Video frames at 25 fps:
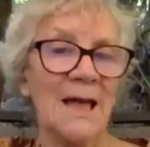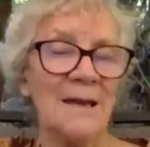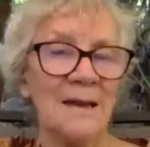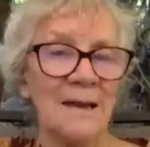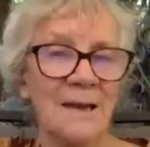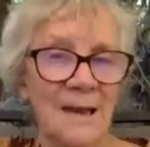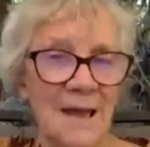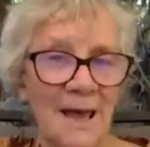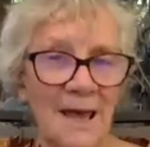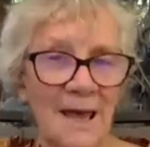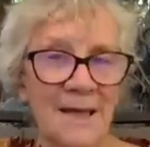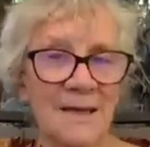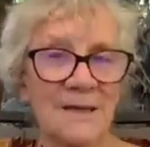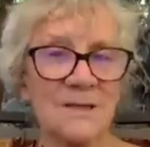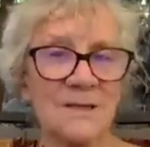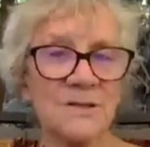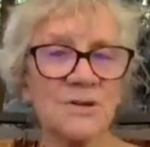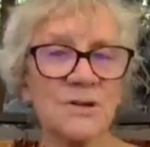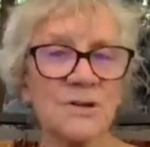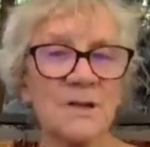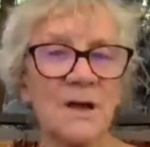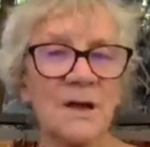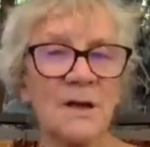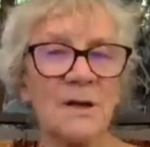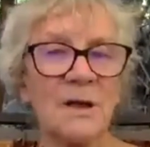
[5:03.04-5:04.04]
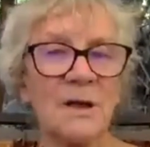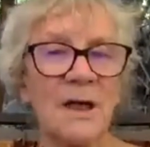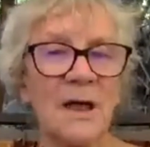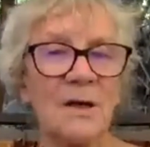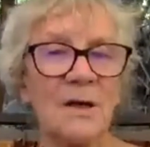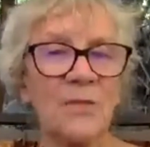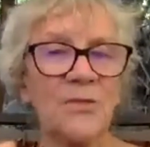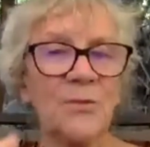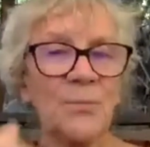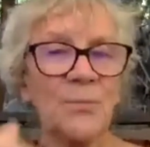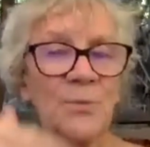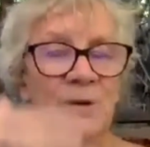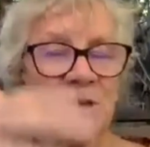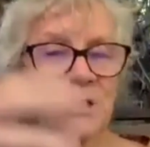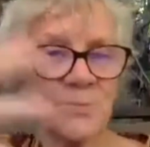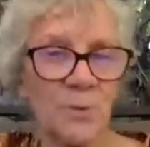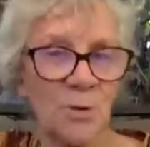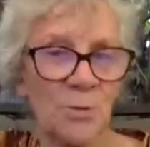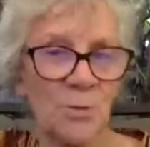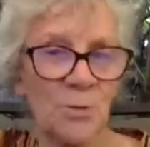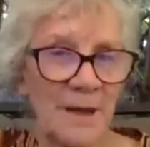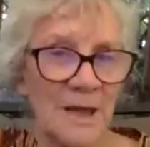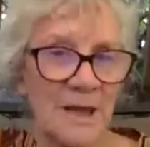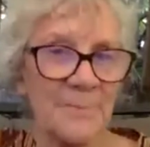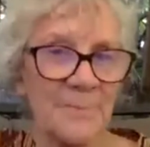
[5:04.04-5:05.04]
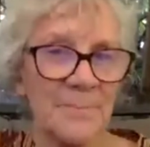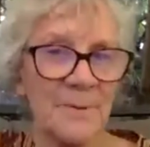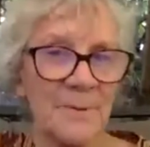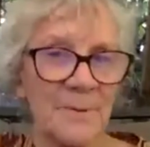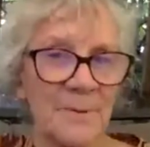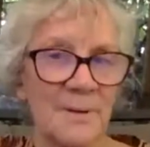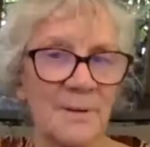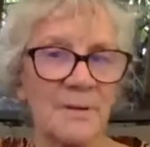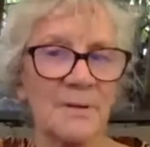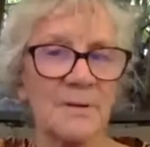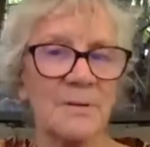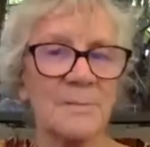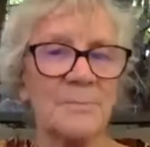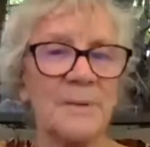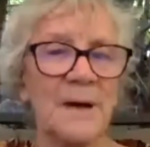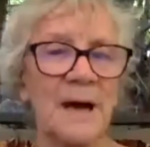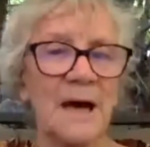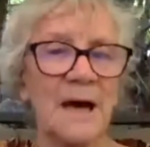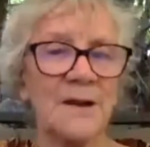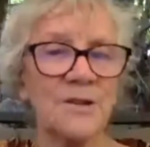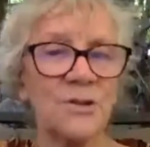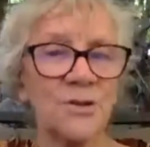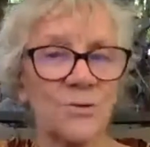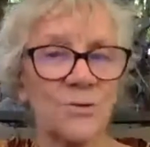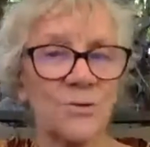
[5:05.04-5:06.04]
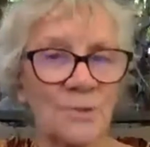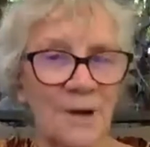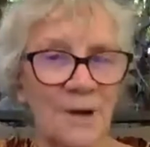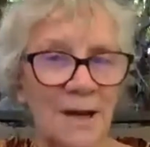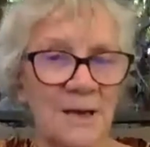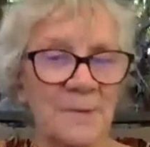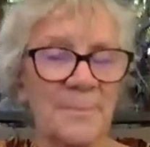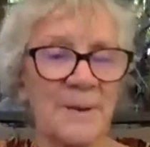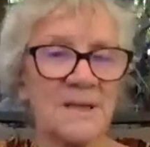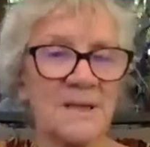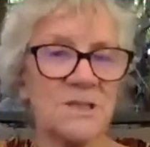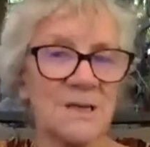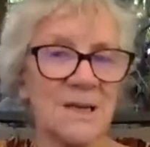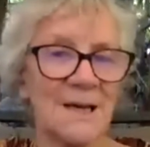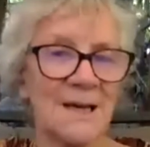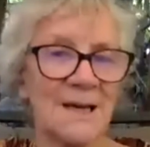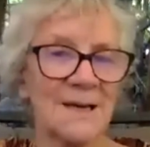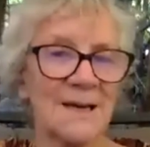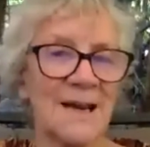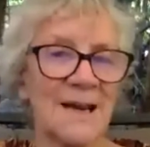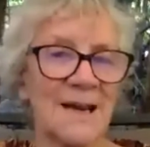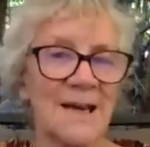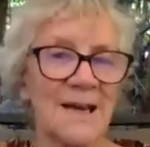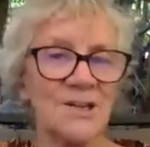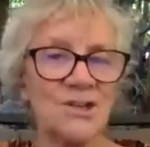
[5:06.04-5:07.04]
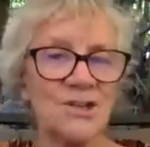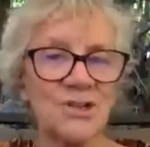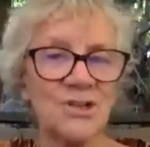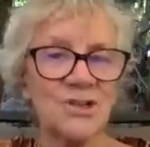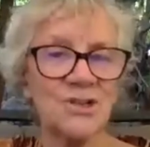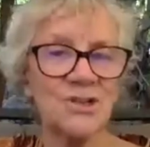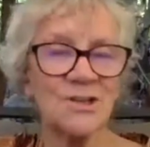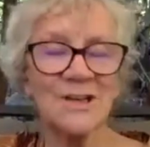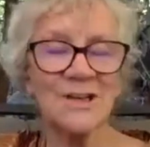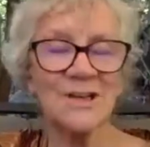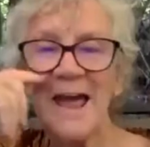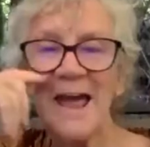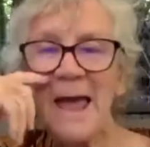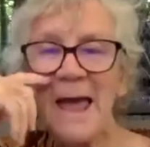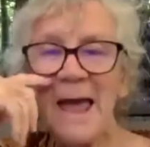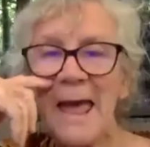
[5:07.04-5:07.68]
land, the Aboriginal people, part of the greater Bundjalung nation.